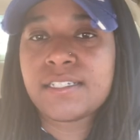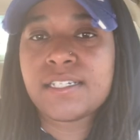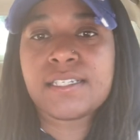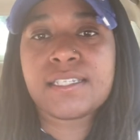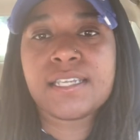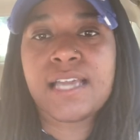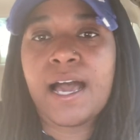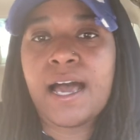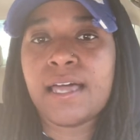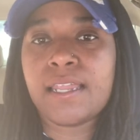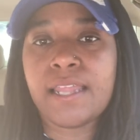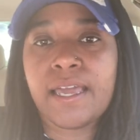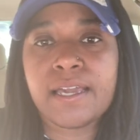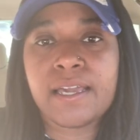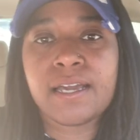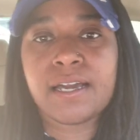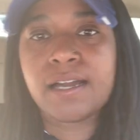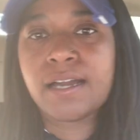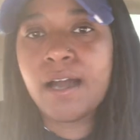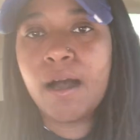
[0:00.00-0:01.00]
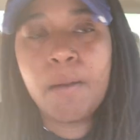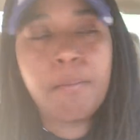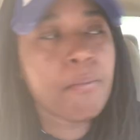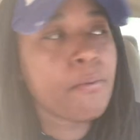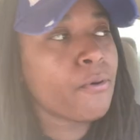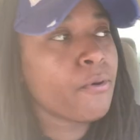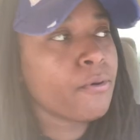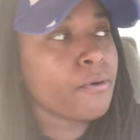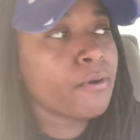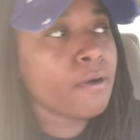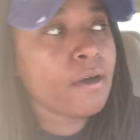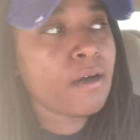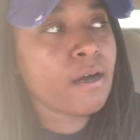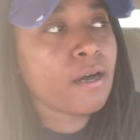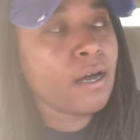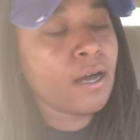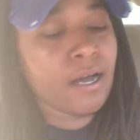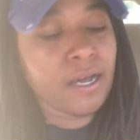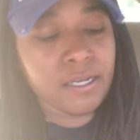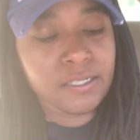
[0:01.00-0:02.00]
just got like a couple,
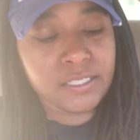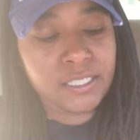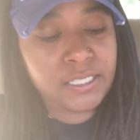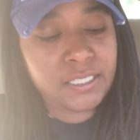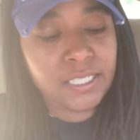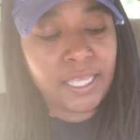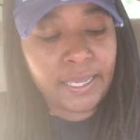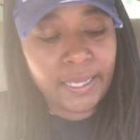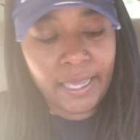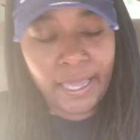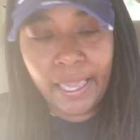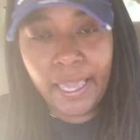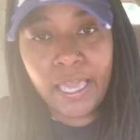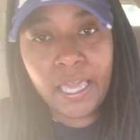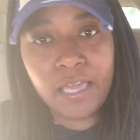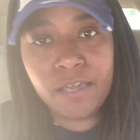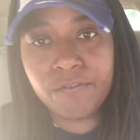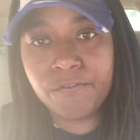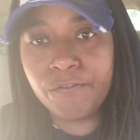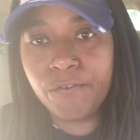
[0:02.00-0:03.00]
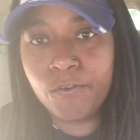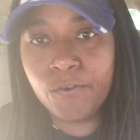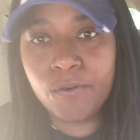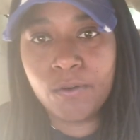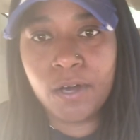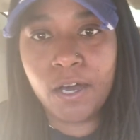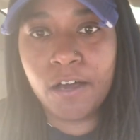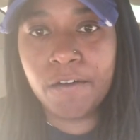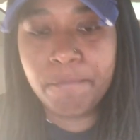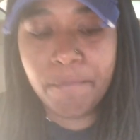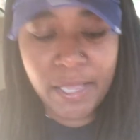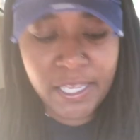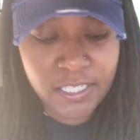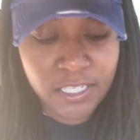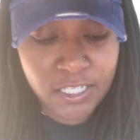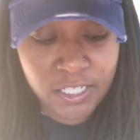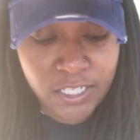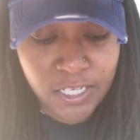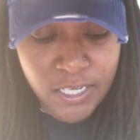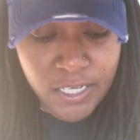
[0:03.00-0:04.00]
just like a handful of
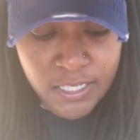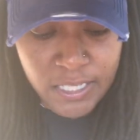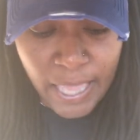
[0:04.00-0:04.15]
messages